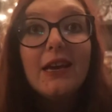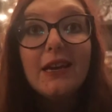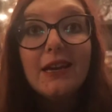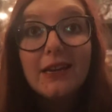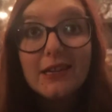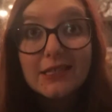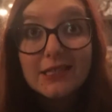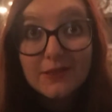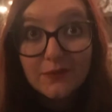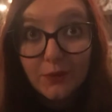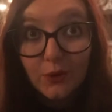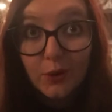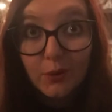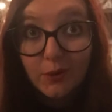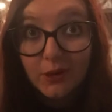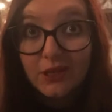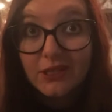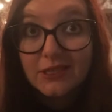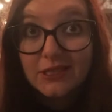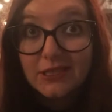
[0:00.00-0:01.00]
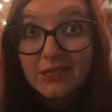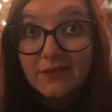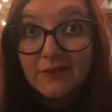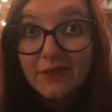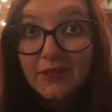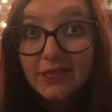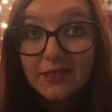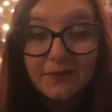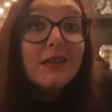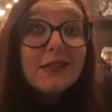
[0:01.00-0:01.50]
it's for
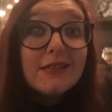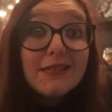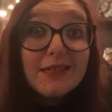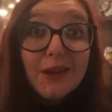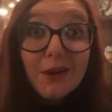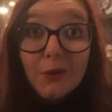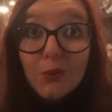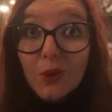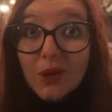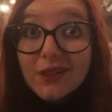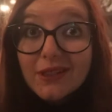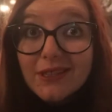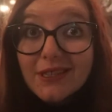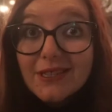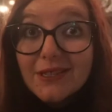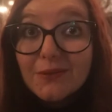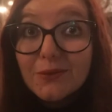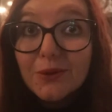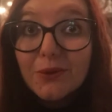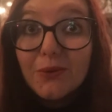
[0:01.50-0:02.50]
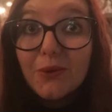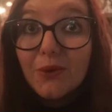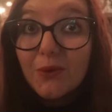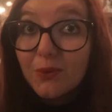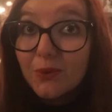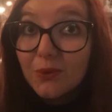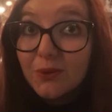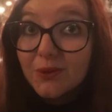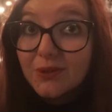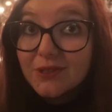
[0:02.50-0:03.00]
positivity. So what this rune
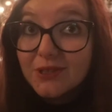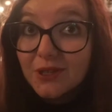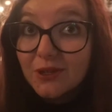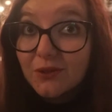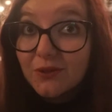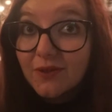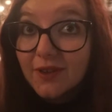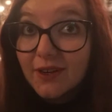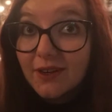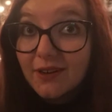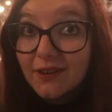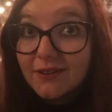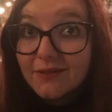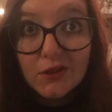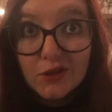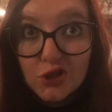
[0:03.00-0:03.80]
rules over?